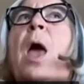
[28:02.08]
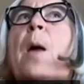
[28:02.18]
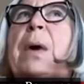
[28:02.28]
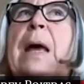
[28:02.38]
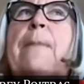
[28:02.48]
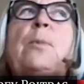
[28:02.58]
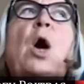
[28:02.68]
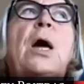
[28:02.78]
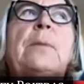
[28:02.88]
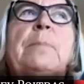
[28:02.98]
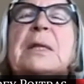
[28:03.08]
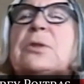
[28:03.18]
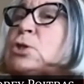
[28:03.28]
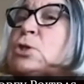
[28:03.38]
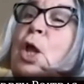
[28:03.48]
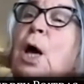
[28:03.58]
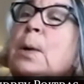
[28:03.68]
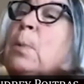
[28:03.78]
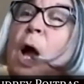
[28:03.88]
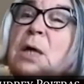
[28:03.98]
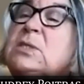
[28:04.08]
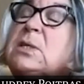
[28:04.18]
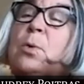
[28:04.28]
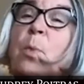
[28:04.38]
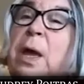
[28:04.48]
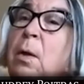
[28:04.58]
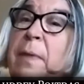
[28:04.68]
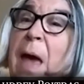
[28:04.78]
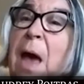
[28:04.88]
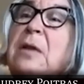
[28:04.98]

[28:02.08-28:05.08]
but there's a lot of blocks in the way on that,